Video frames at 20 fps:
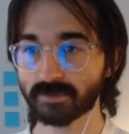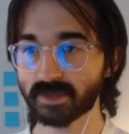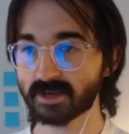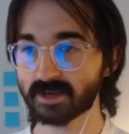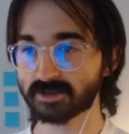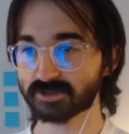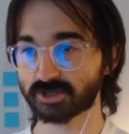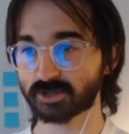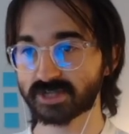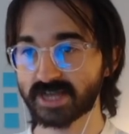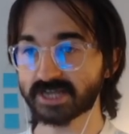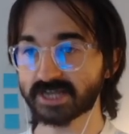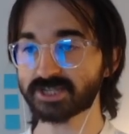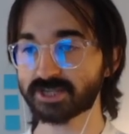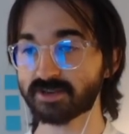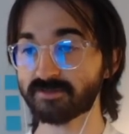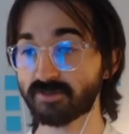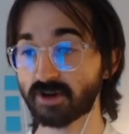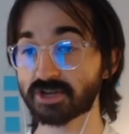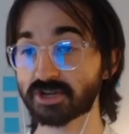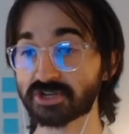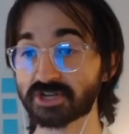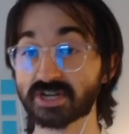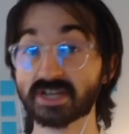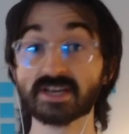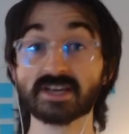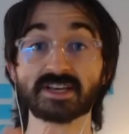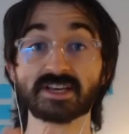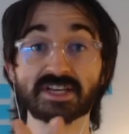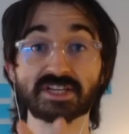So textual inversion
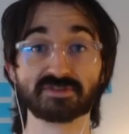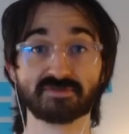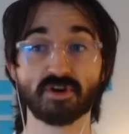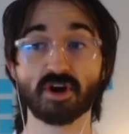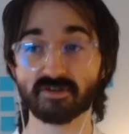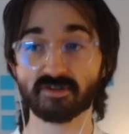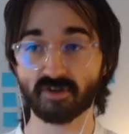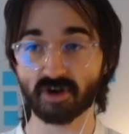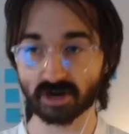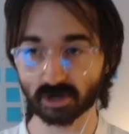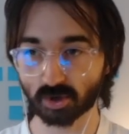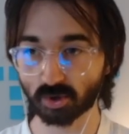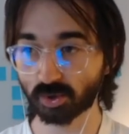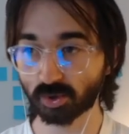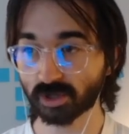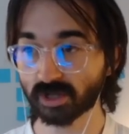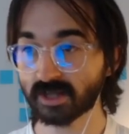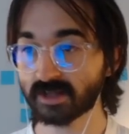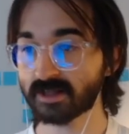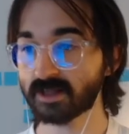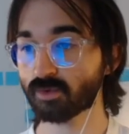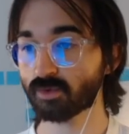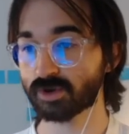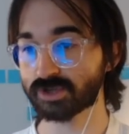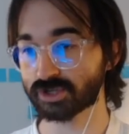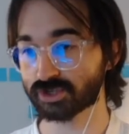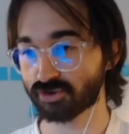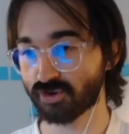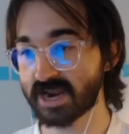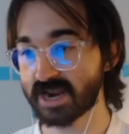is very, very cool. When
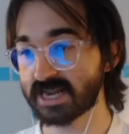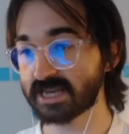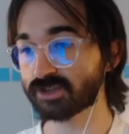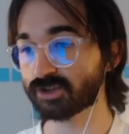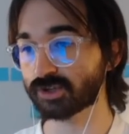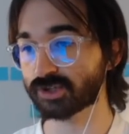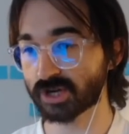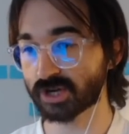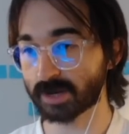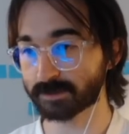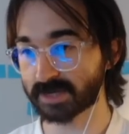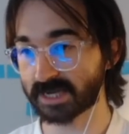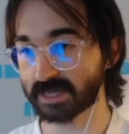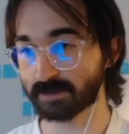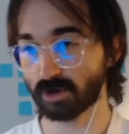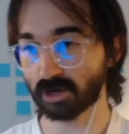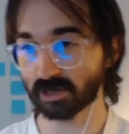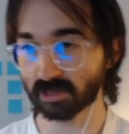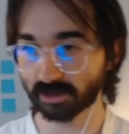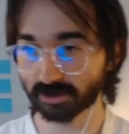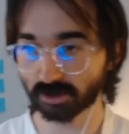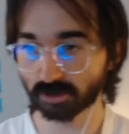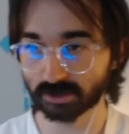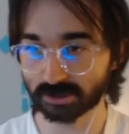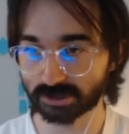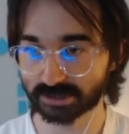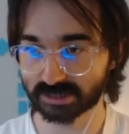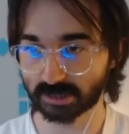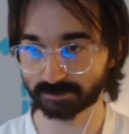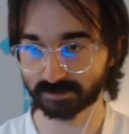you're training, you don't update the model at all, you
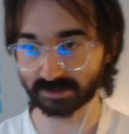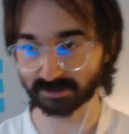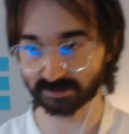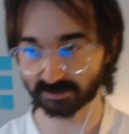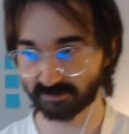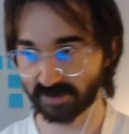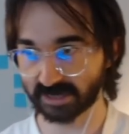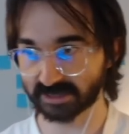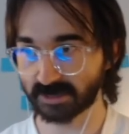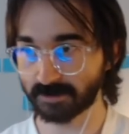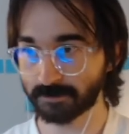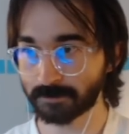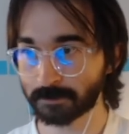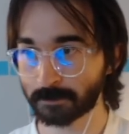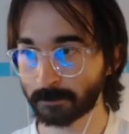just update this vector.